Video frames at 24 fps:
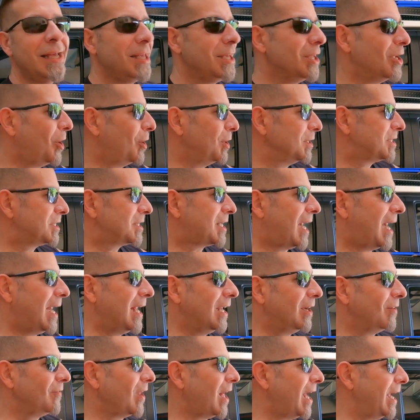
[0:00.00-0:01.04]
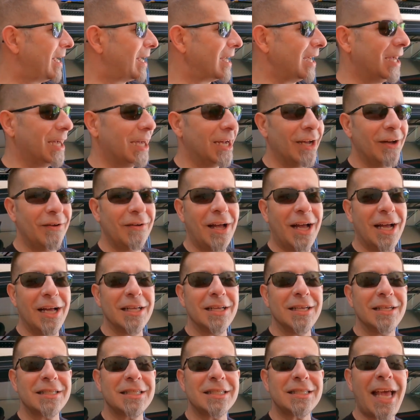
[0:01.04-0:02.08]
You know, it's kind of like
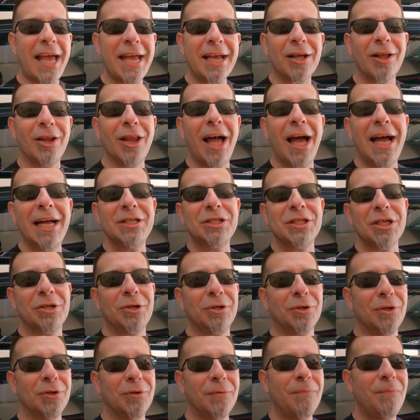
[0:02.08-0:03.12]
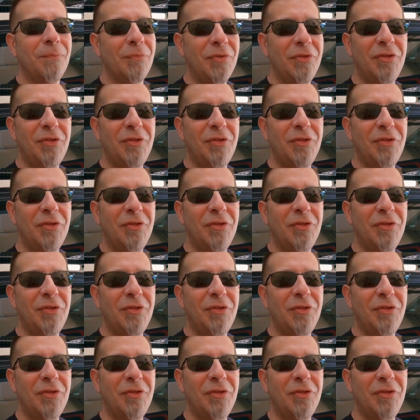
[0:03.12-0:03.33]
a psychological